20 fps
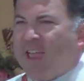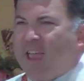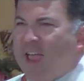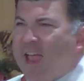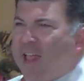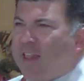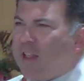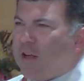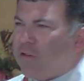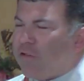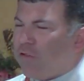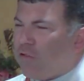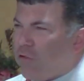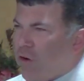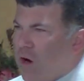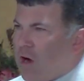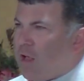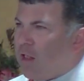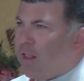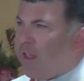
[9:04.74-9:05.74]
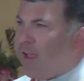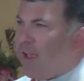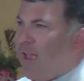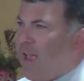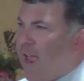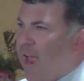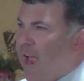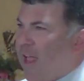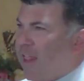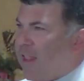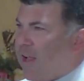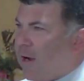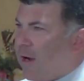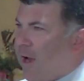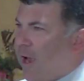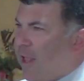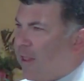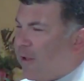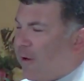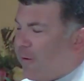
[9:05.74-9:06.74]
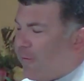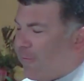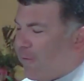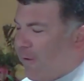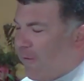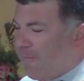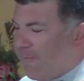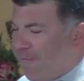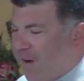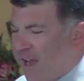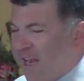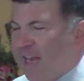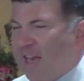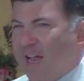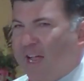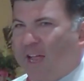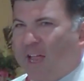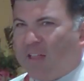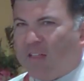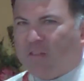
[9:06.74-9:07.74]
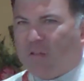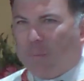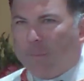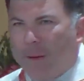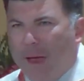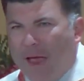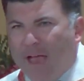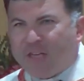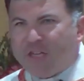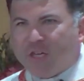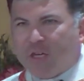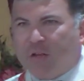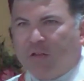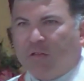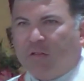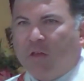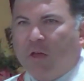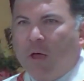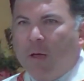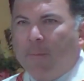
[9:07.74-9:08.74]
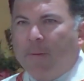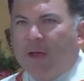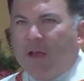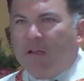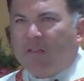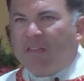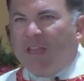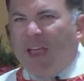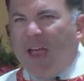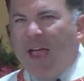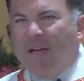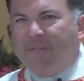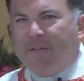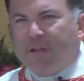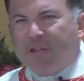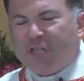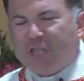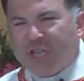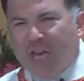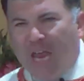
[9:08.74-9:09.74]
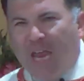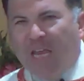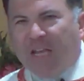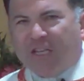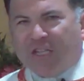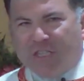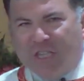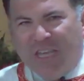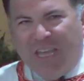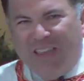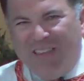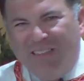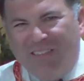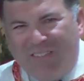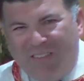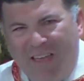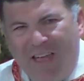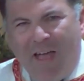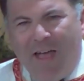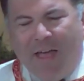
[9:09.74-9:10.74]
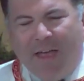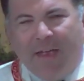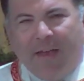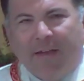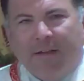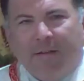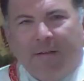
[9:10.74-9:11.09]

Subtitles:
and they're struggling and they're fighting against their passions because they haven't changed inside,